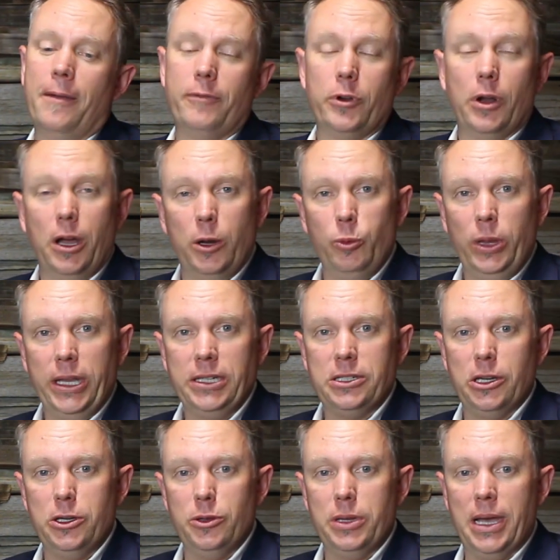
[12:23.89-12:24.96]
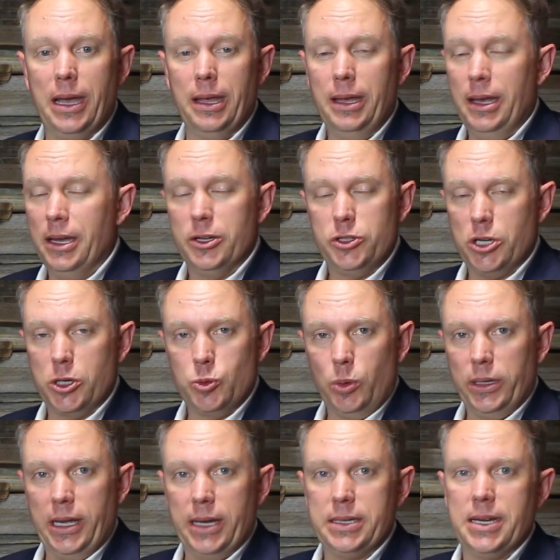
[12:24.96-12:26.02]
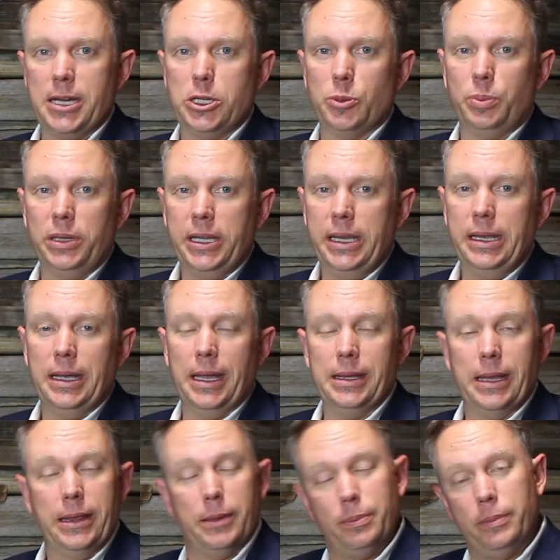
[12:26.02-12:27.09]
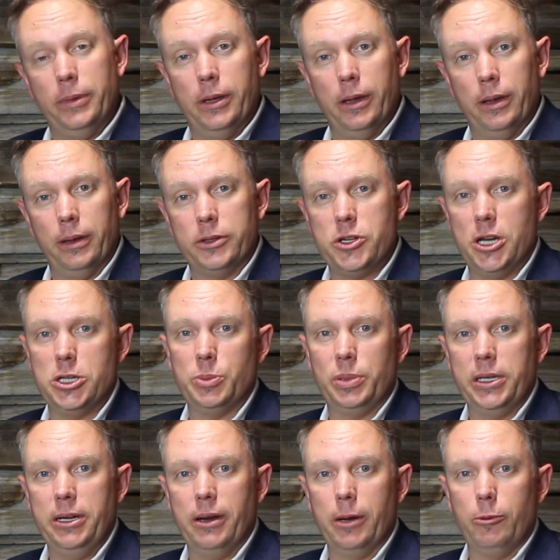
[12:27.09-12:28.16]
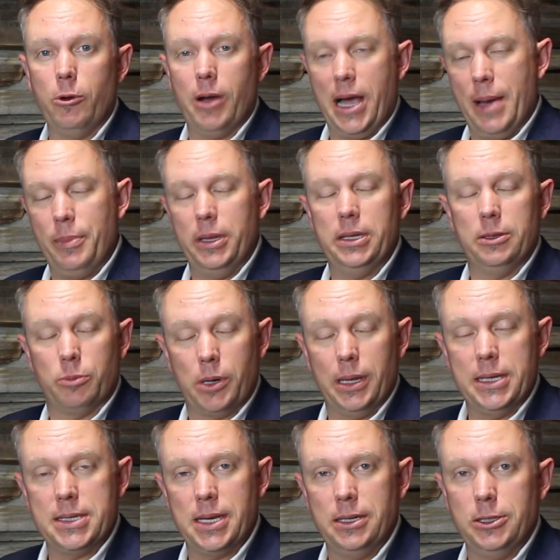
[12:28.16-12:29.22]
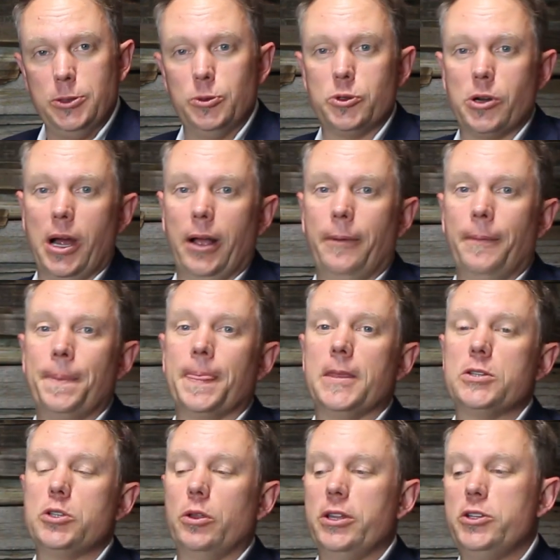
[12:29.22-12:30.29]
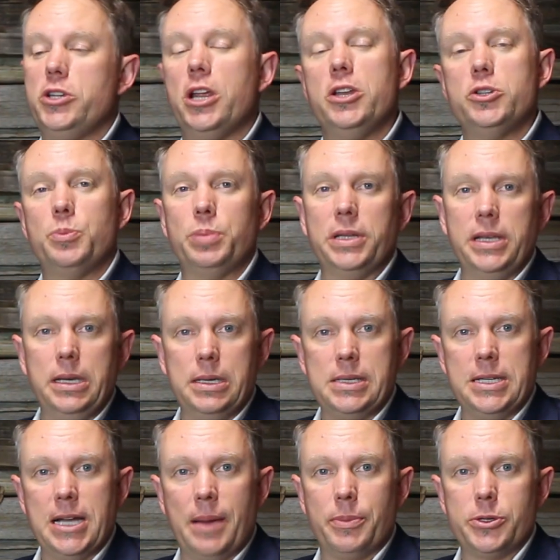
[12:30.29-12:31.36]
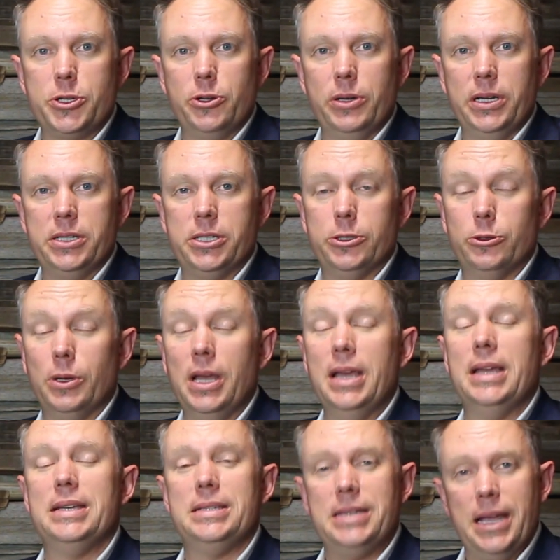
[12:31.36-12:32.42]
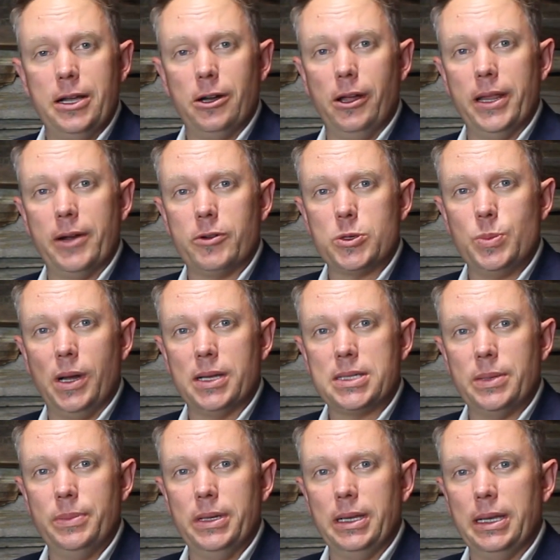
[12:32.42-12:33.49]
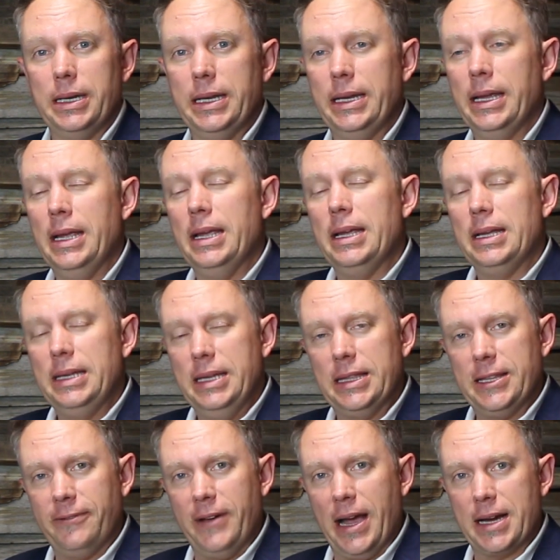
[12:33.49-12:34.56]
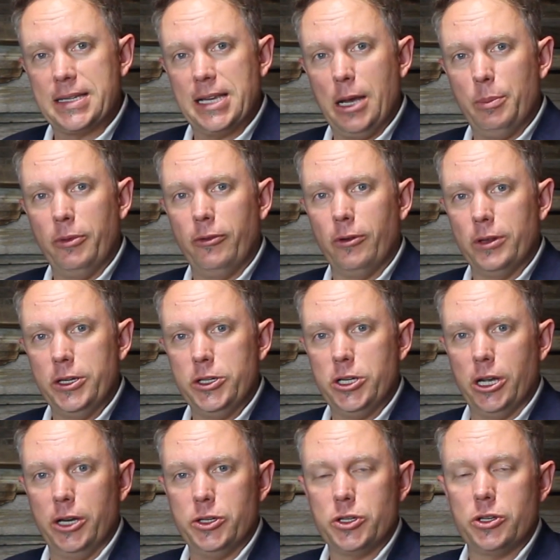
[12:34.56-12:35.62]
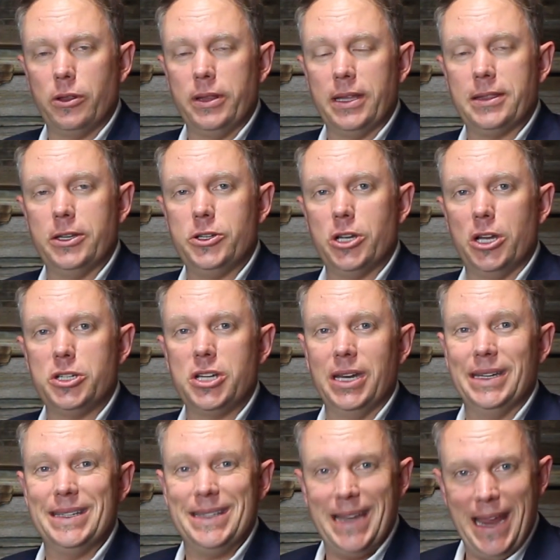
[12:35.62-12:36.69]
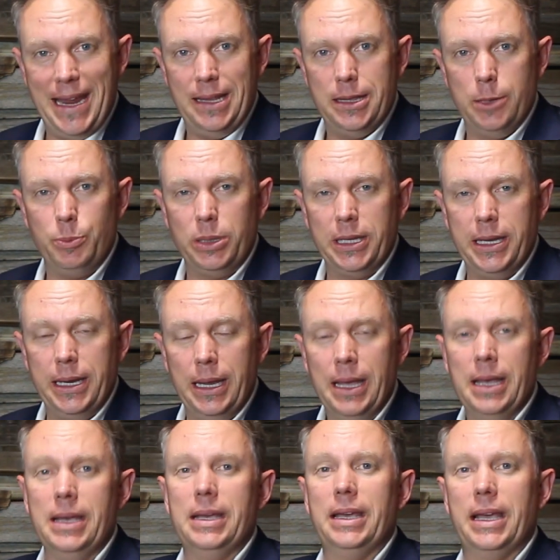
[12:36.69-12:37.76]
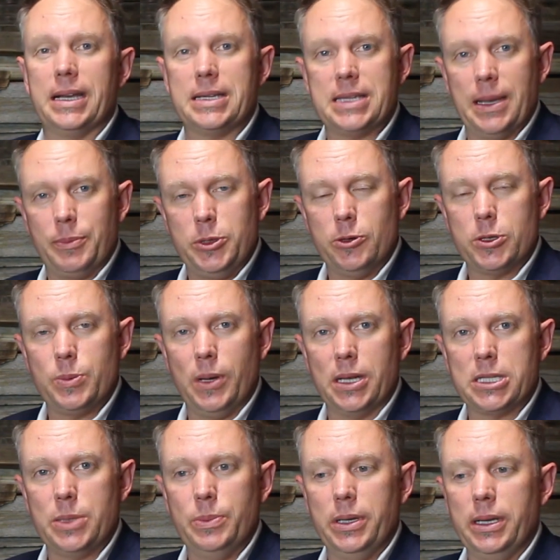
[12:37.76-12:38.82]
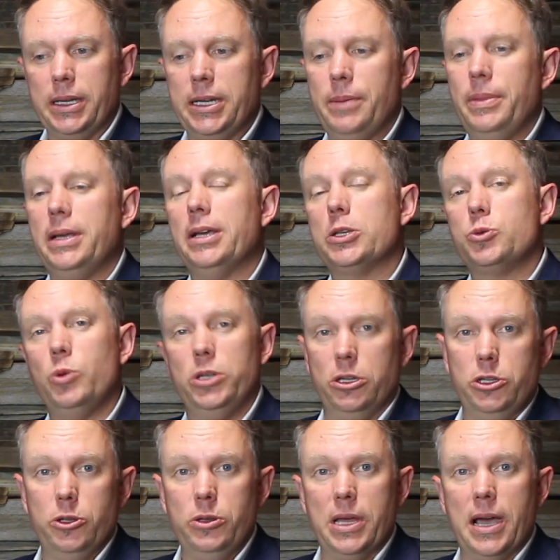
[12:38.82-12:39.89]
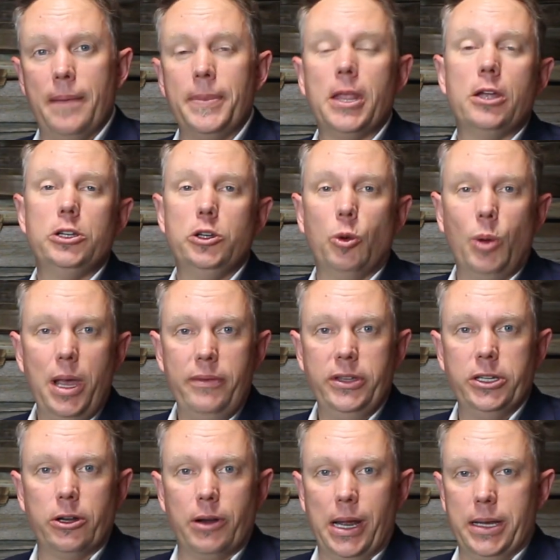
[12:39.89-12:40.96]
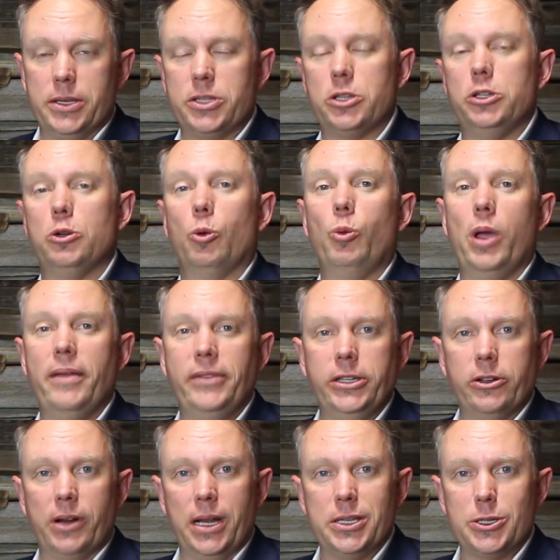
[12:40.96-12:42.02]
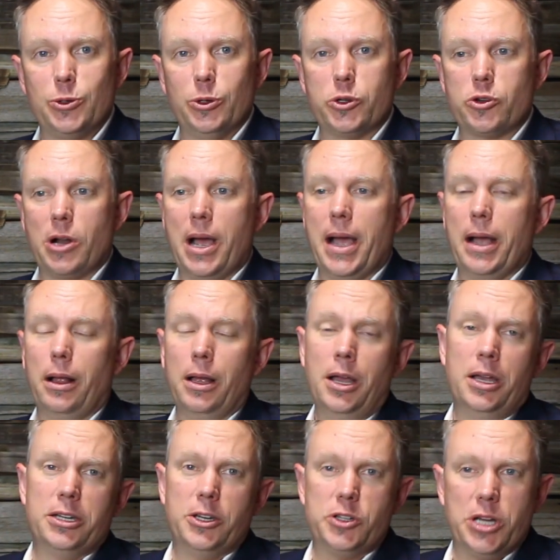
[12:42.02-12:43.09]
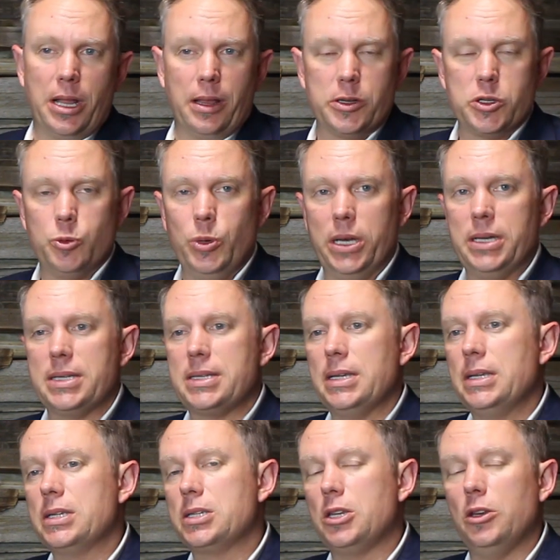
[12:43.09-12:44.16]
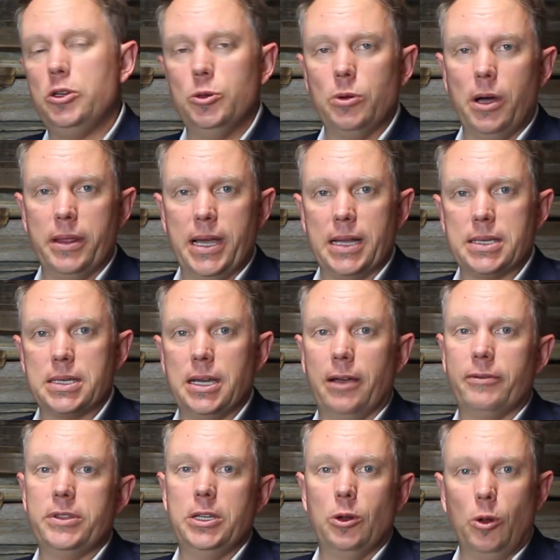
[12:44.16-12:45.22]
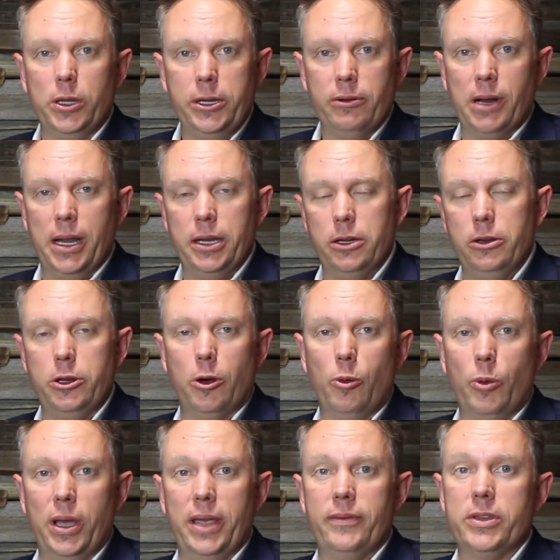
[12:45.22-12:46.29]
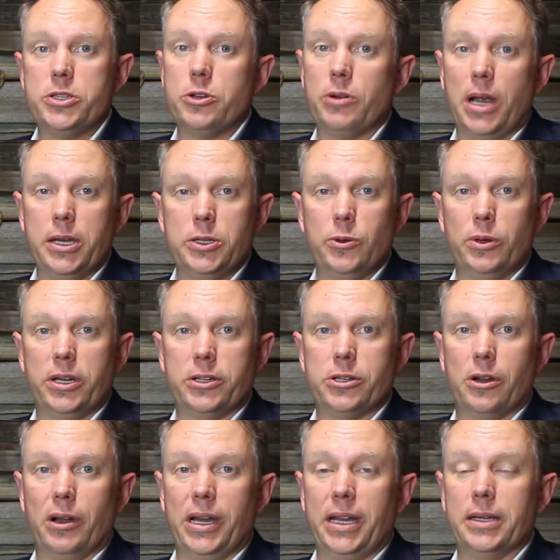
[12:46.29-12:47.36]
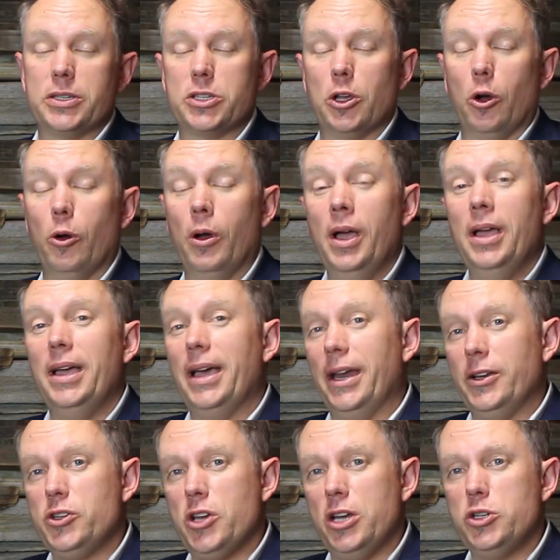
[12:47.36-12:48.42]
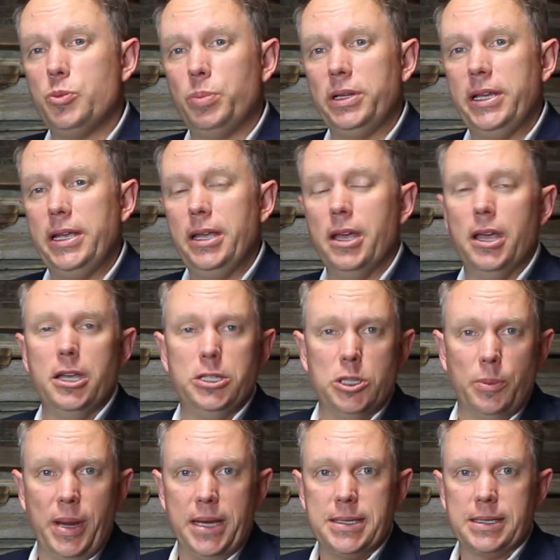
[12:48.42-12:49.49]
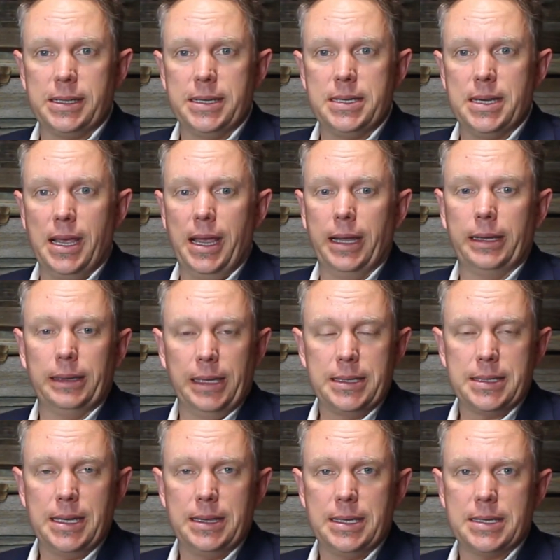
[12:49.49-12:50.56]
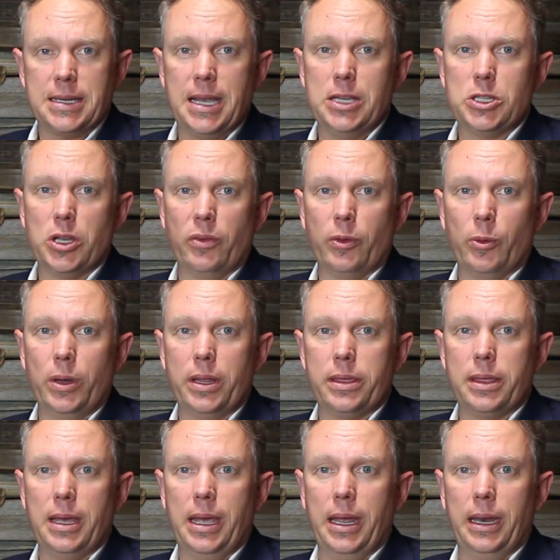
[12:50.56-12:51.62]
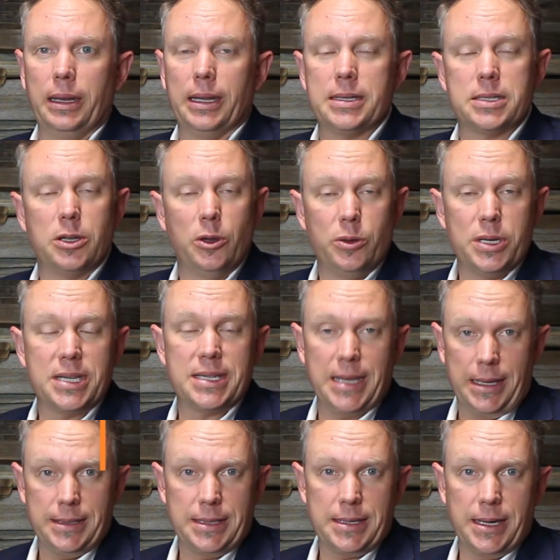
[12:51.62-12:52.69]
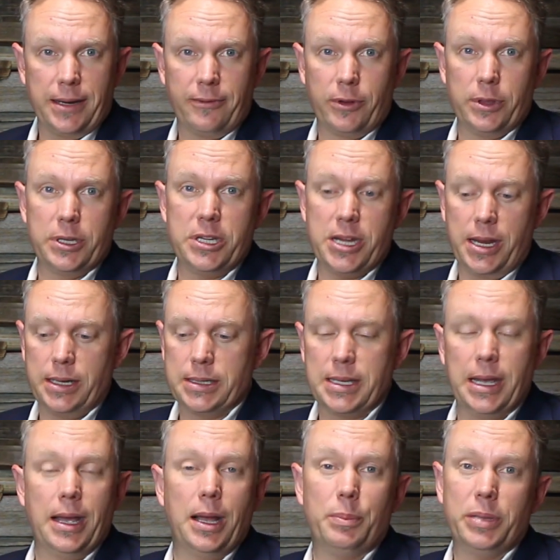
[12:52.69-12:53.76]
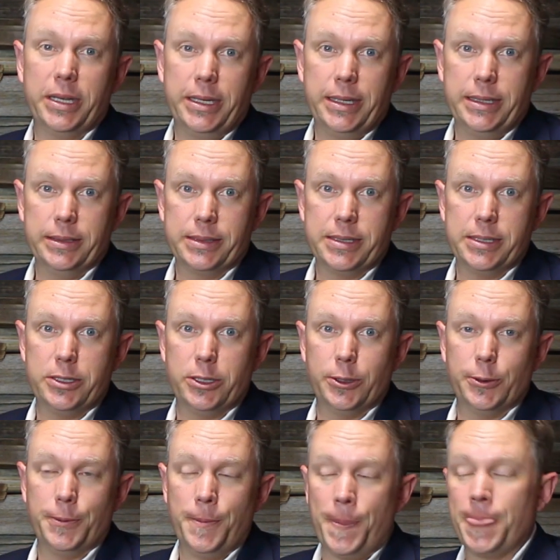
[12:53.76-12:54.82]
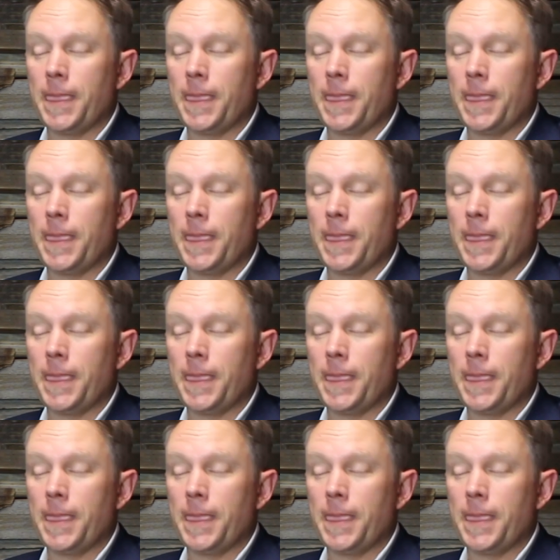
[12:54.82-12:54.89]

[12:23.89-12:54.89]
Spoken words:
If you're unwilling to do that, judge will not take your plea, and then the change of plea hearing won't happen. They'll probably send you to a trial. So the change of plea is the opportunity to take all that responsibility, get the facts out before the judge so that the judge can take the plea, accept your responsibility, because when you do that, you're waiving your rights. You're waiving your rights to a trial, to challenge the witnesses, to do all that stuff. The only right you don't waive is your right to an attorney. So at a change of plea, you're basically saying, let's get this case over with and let's go to sentencing for the things that I'm pleading guilty to.